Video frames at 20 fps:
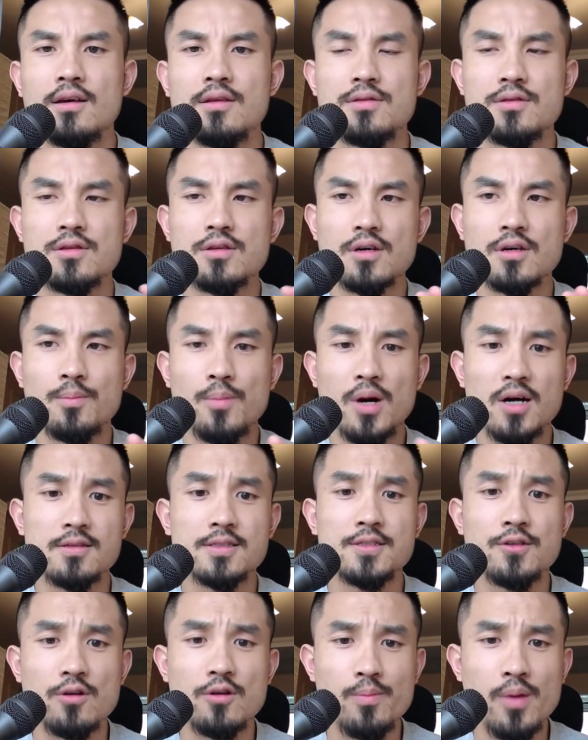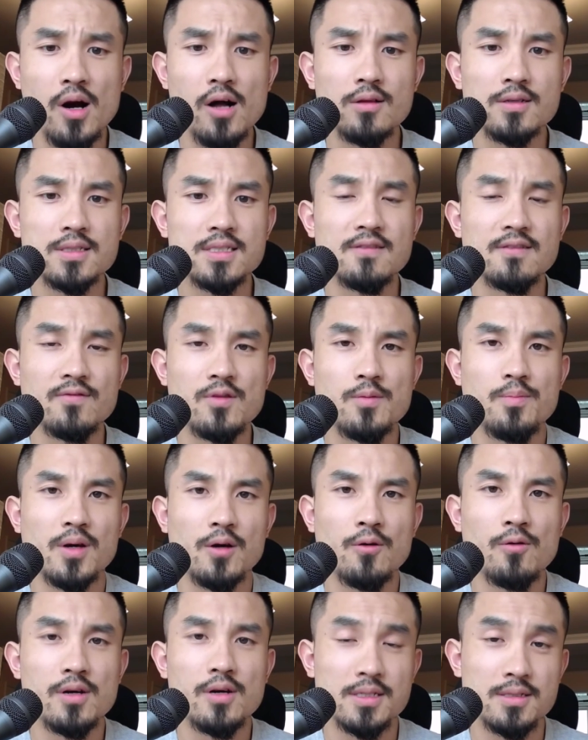the monetary policy of the
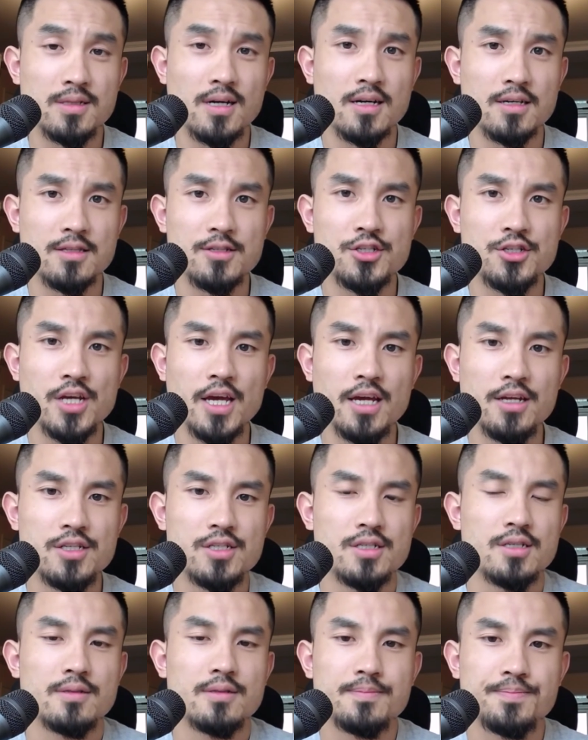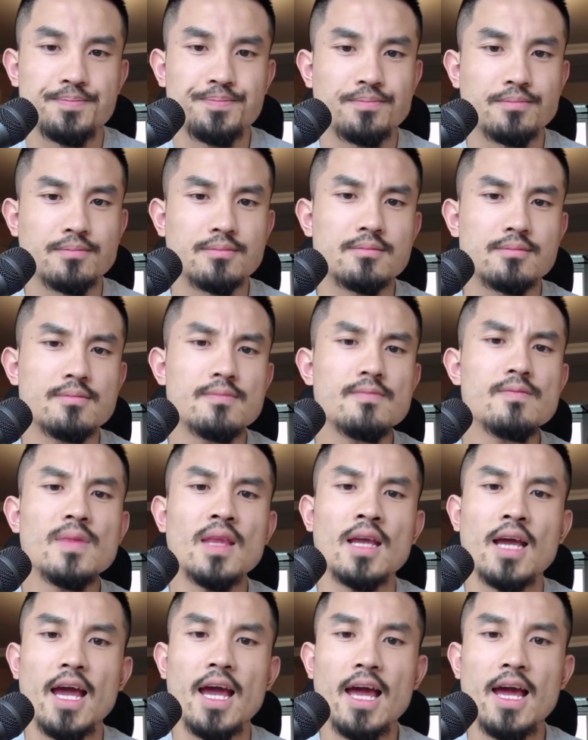Bitcoin is not going to change,
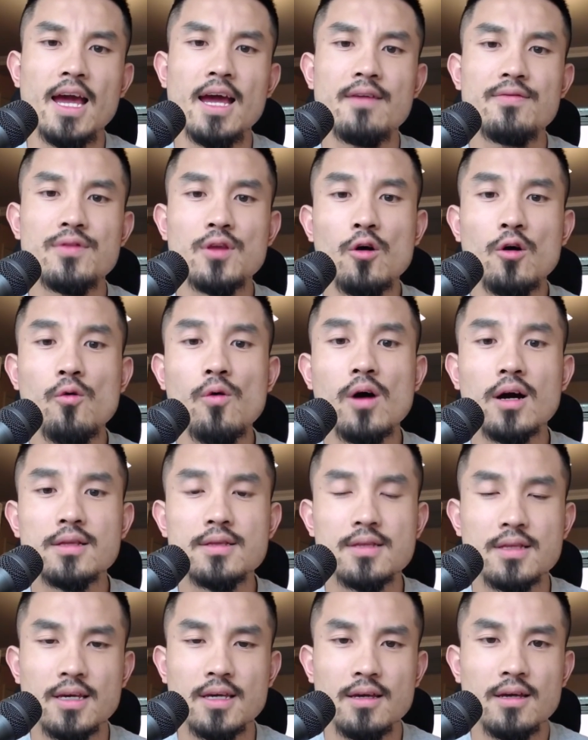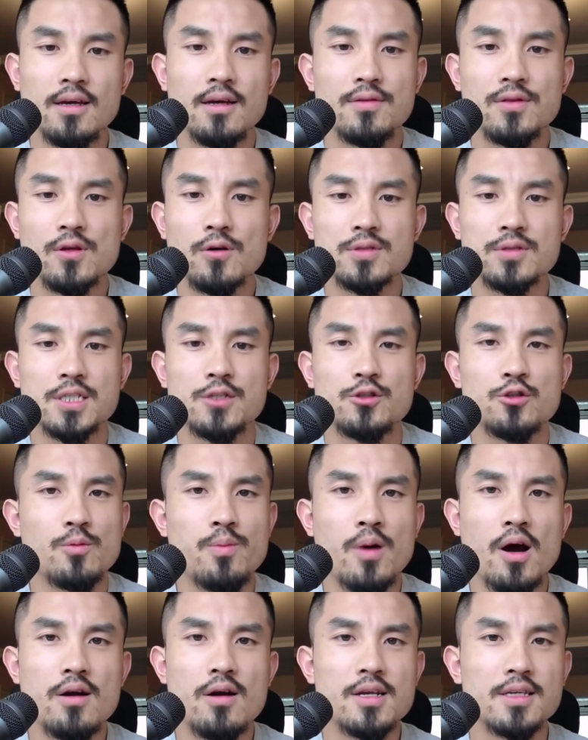and no central
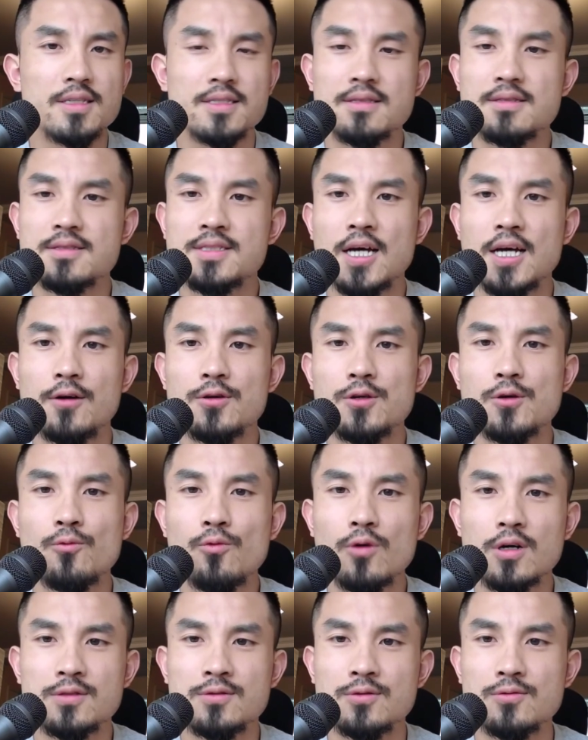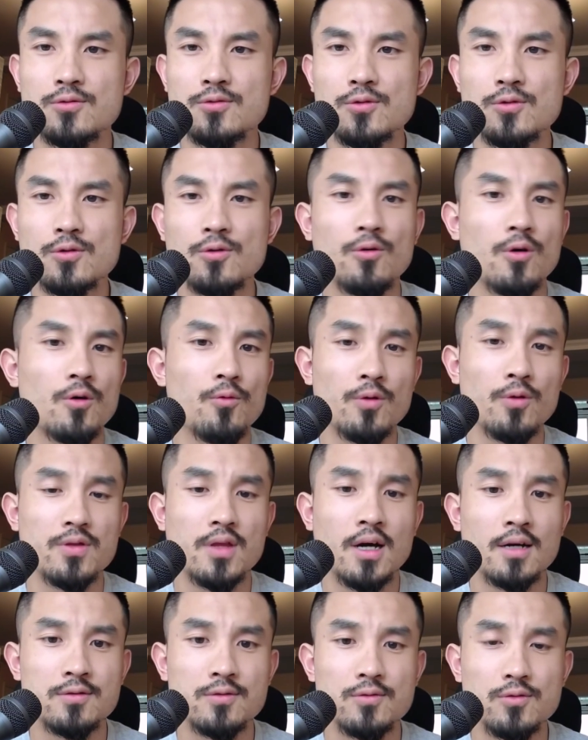party is going to tell you what to do or what
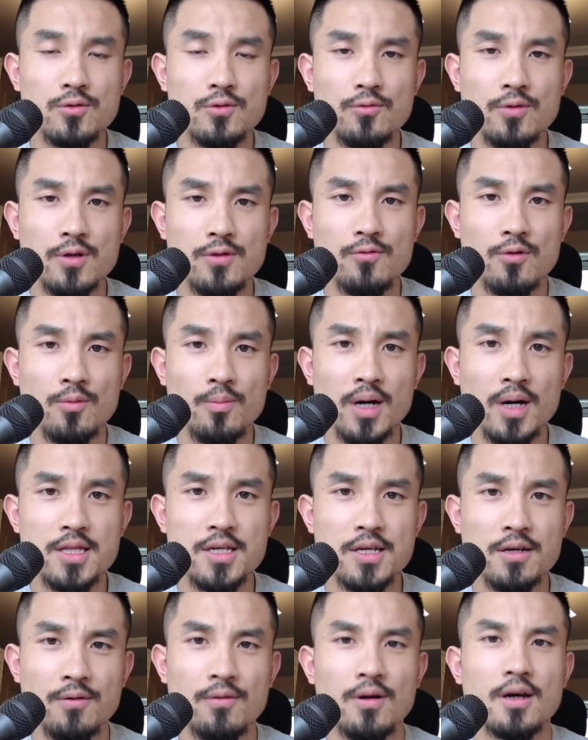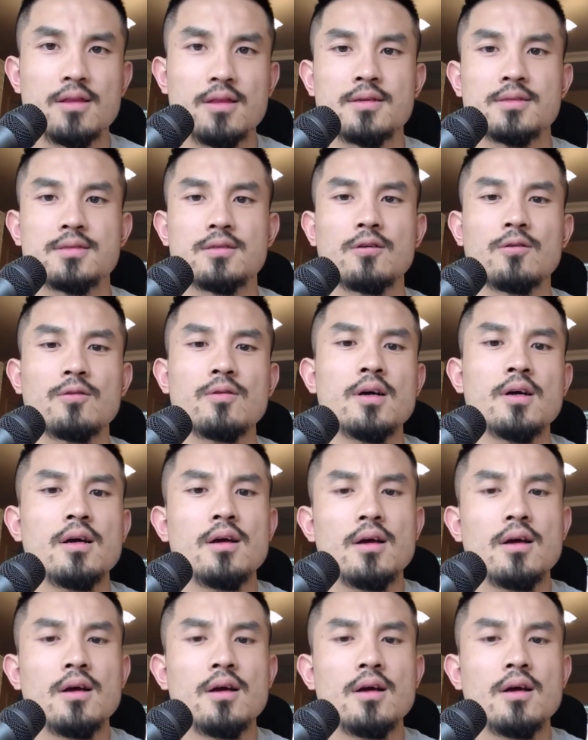not to do with your money, right? So